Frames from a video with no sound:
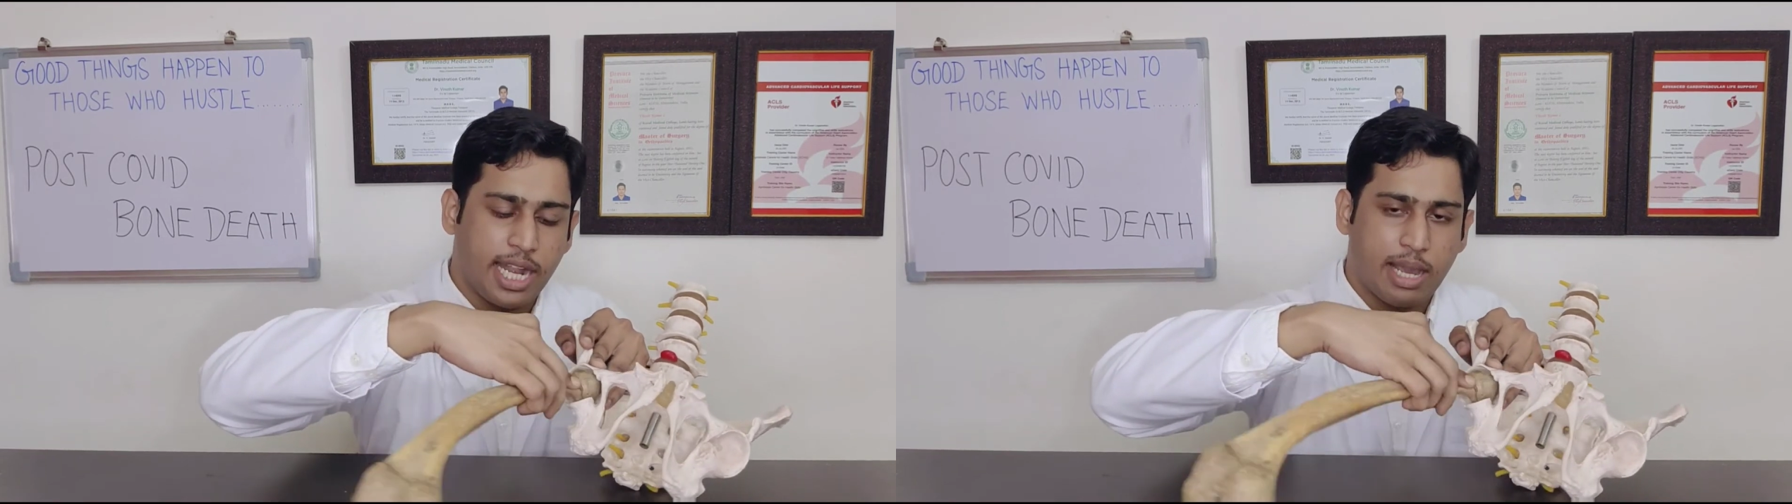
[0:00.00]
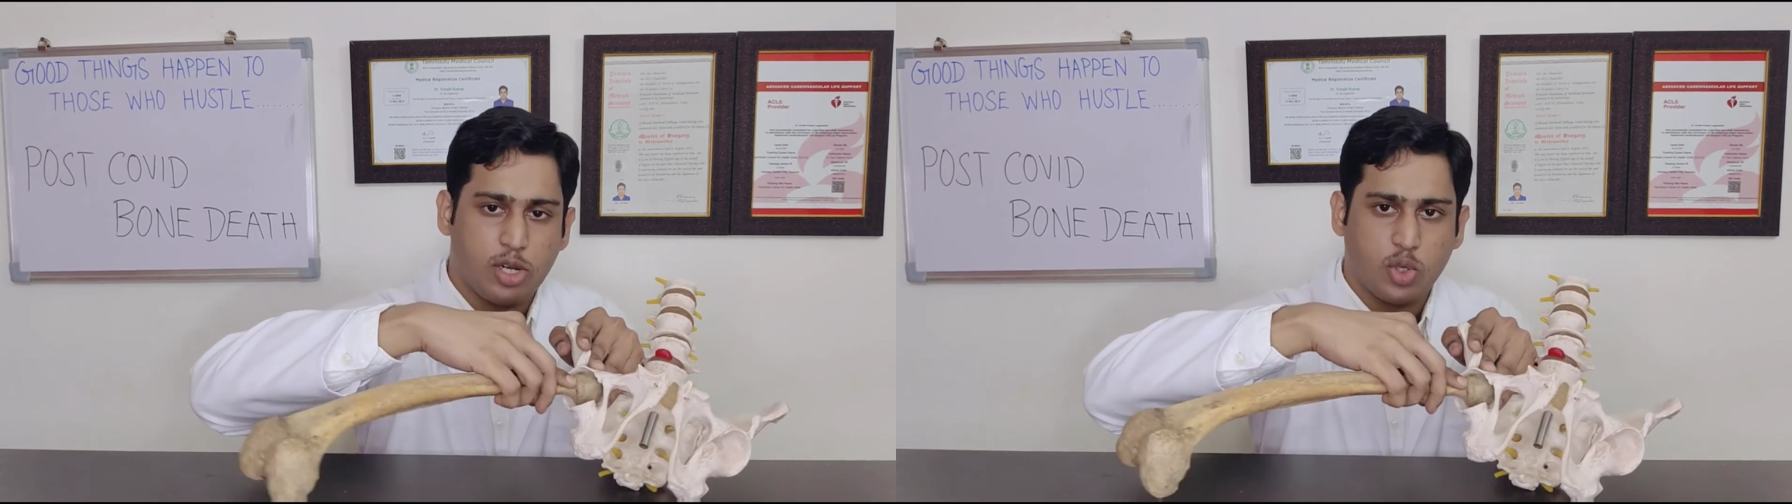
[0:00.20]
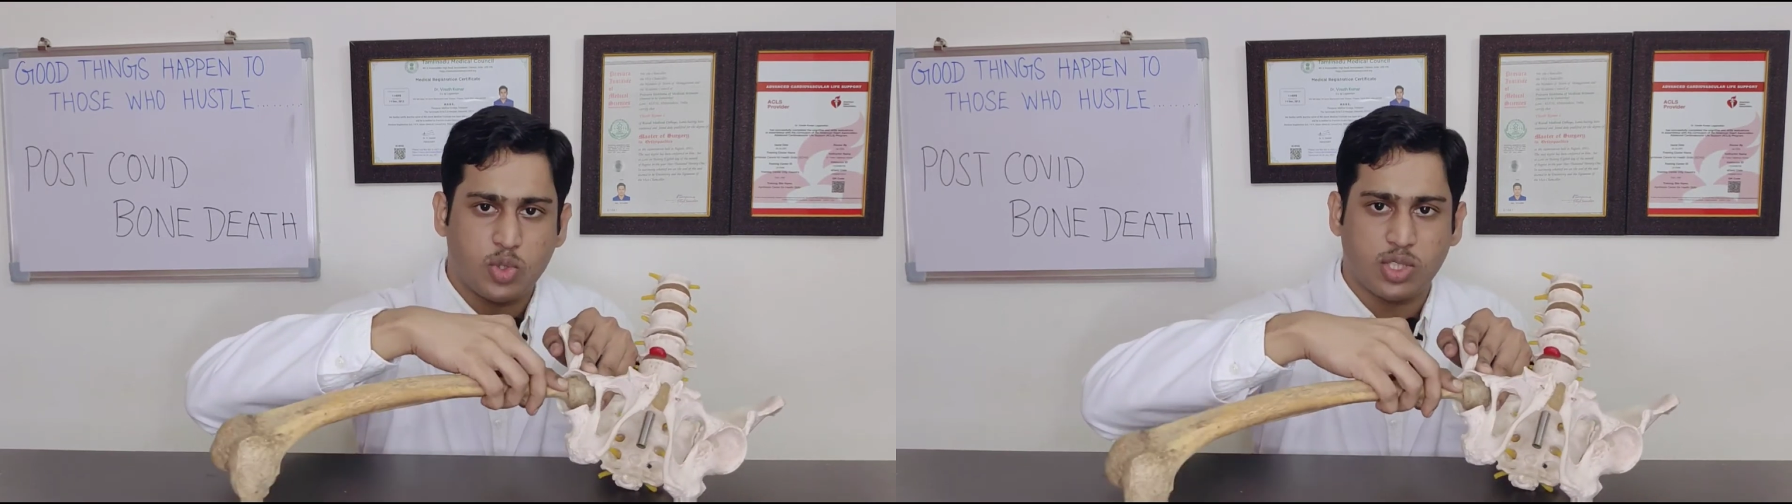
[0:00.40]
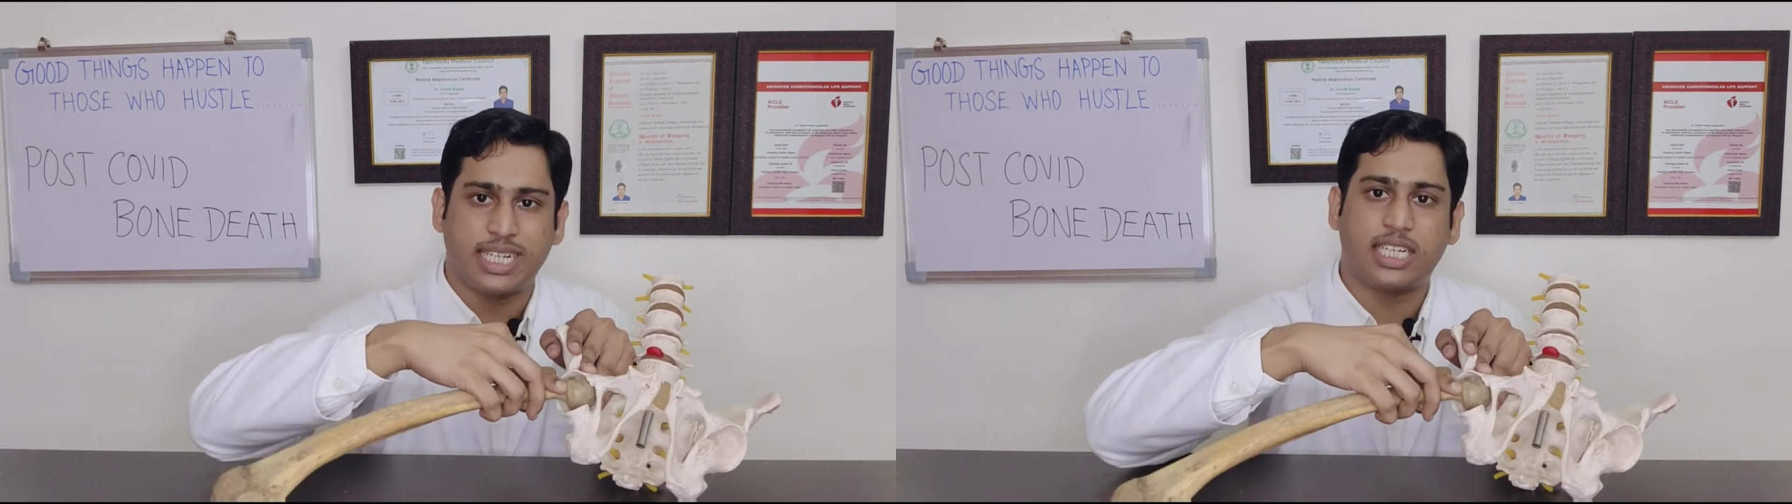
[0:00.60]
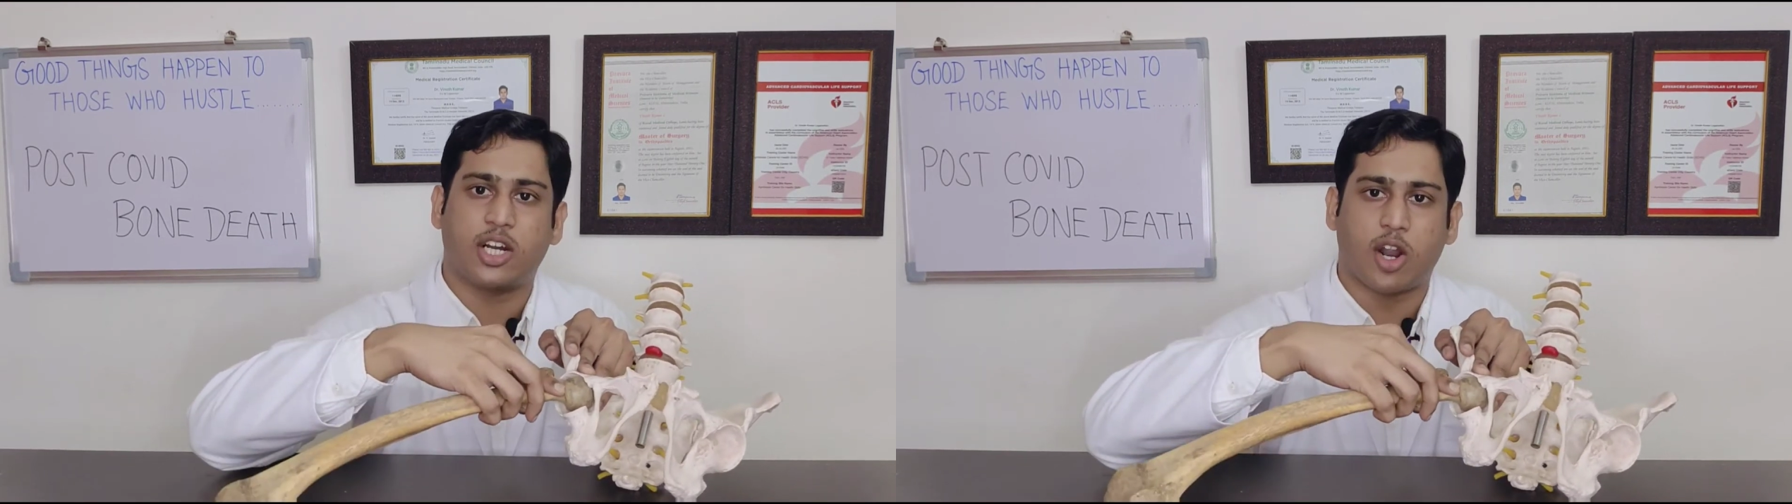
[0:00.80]
unable to
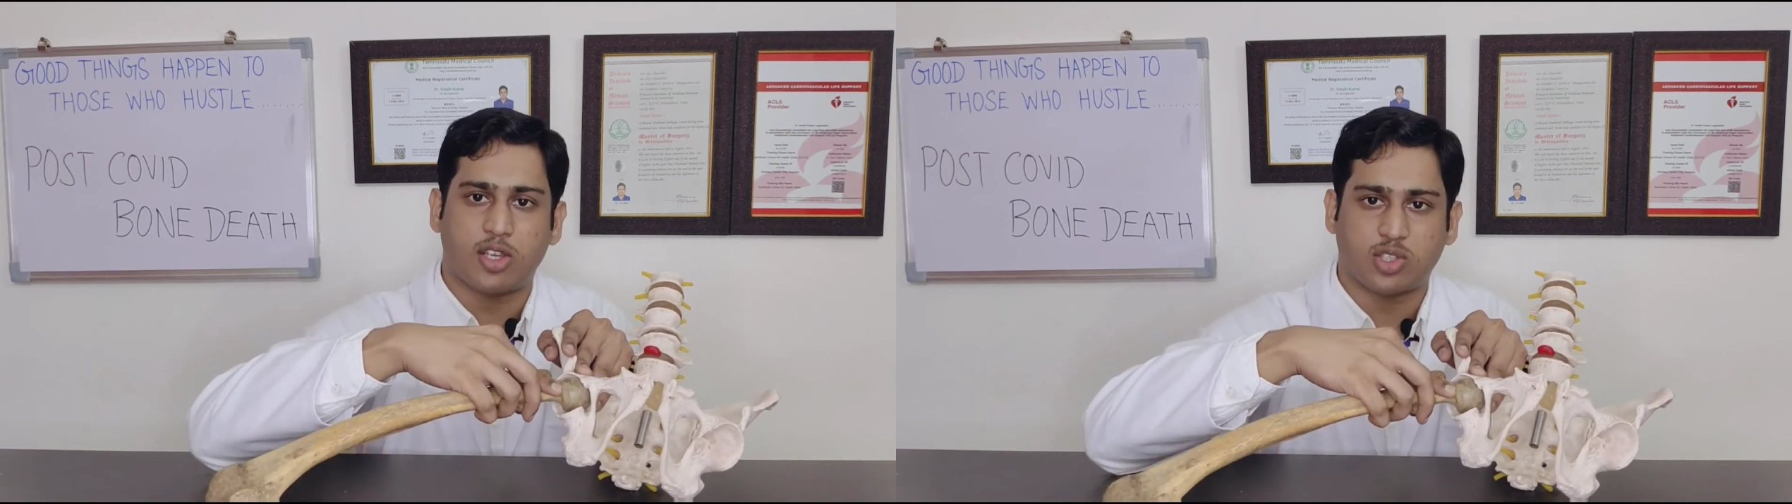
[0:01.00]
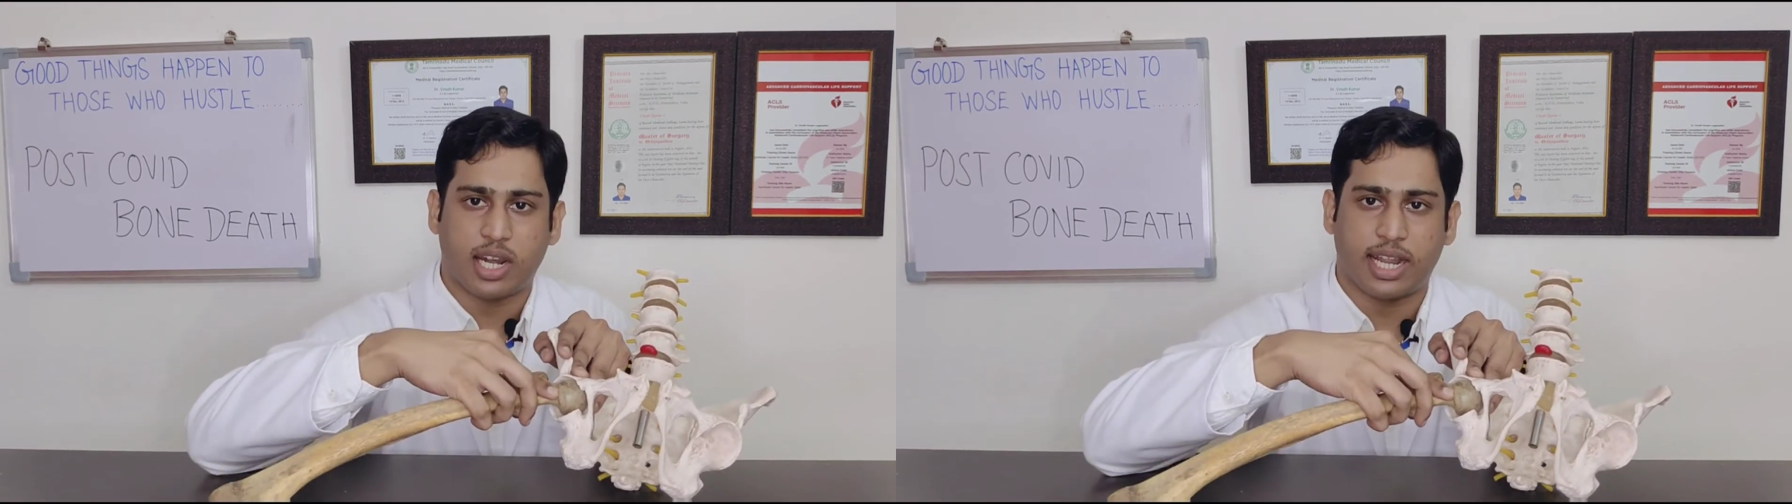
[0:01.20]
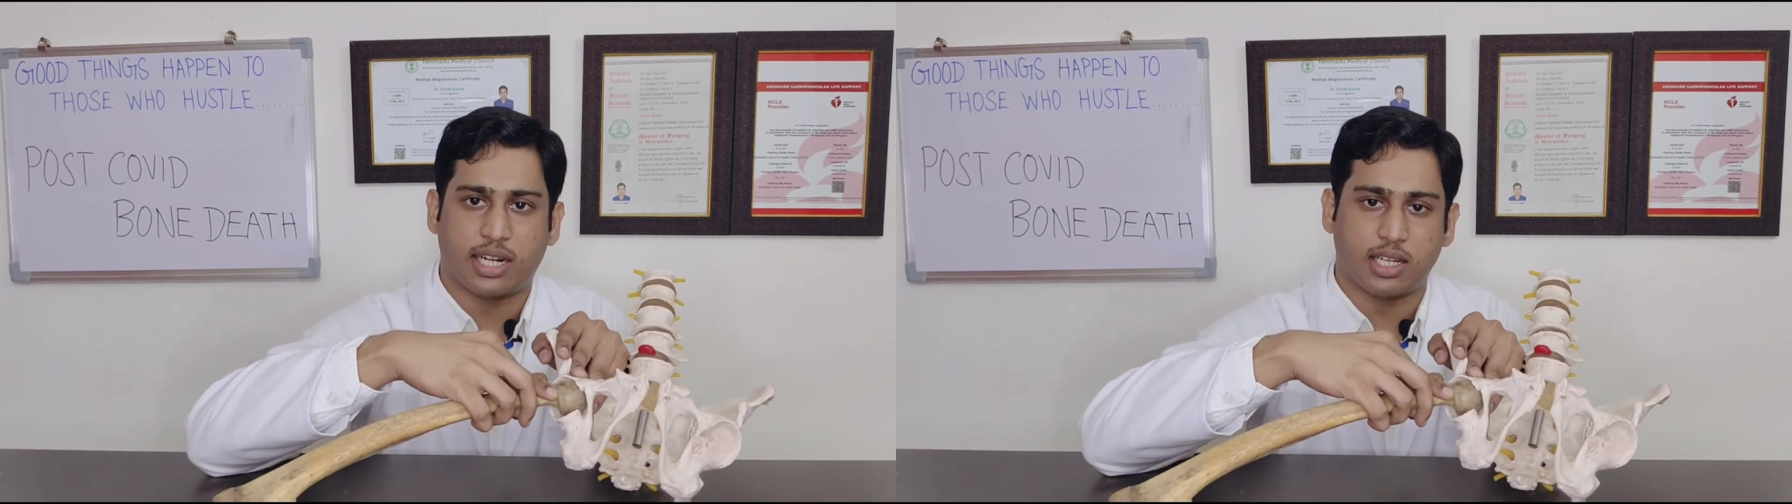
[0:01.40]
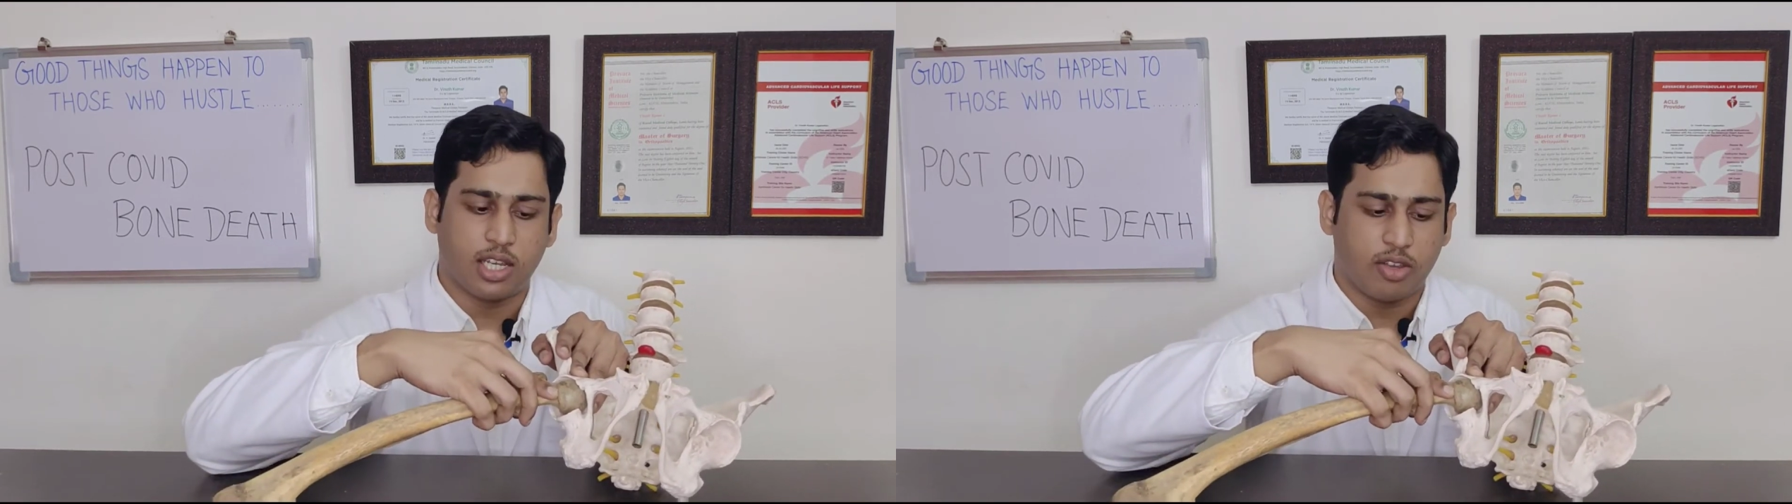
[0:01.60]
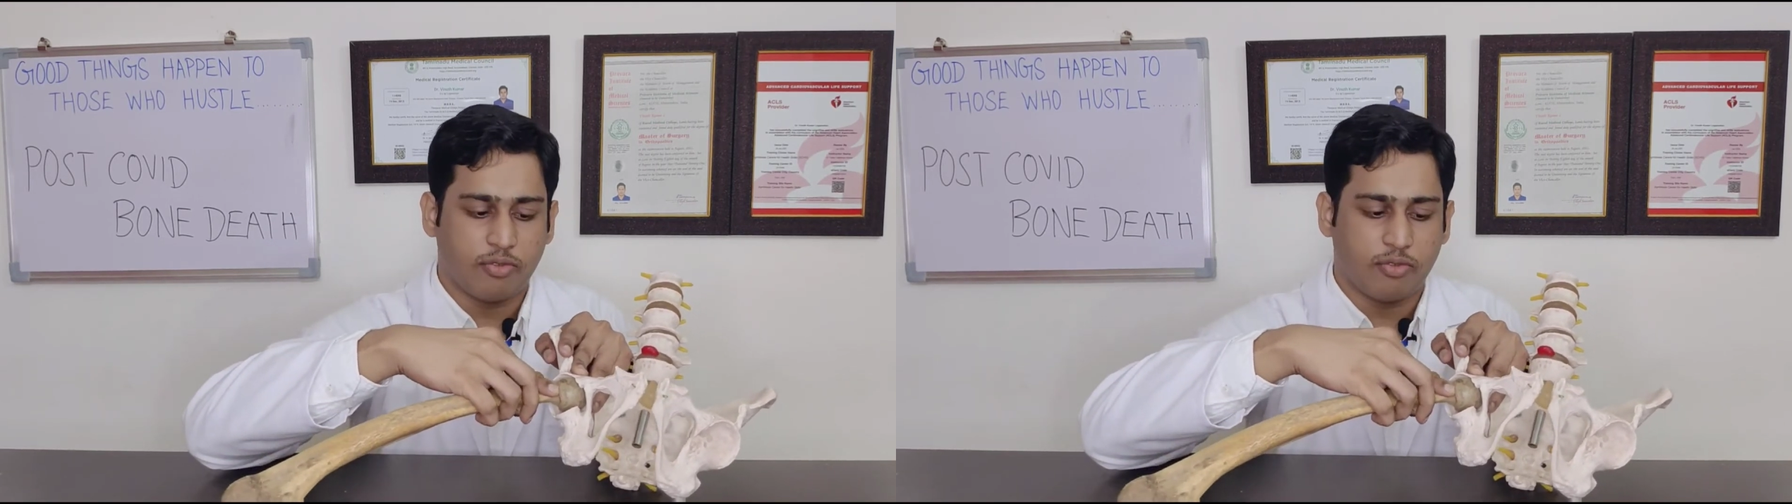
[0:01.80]
sit cross-legged,